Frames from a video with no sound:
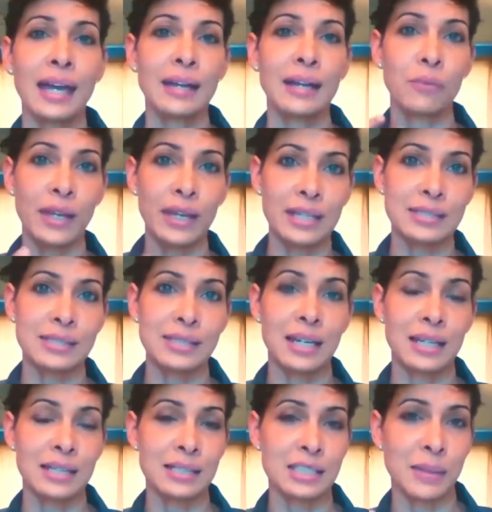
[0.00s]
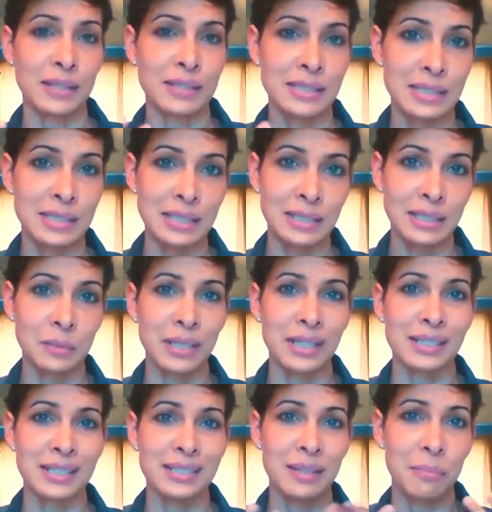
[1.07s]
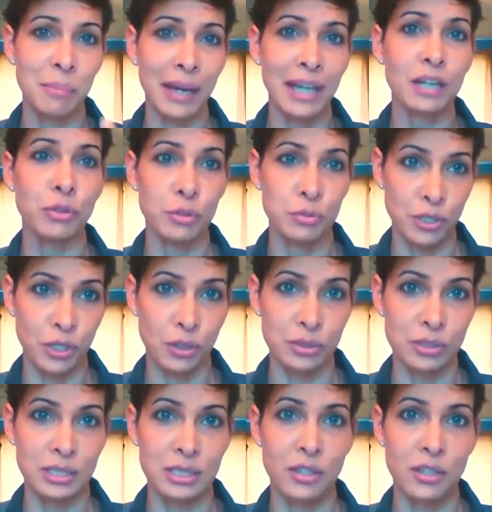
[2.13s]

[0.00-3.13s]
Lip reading: And like you said, it is about signaling because it's a micro dose.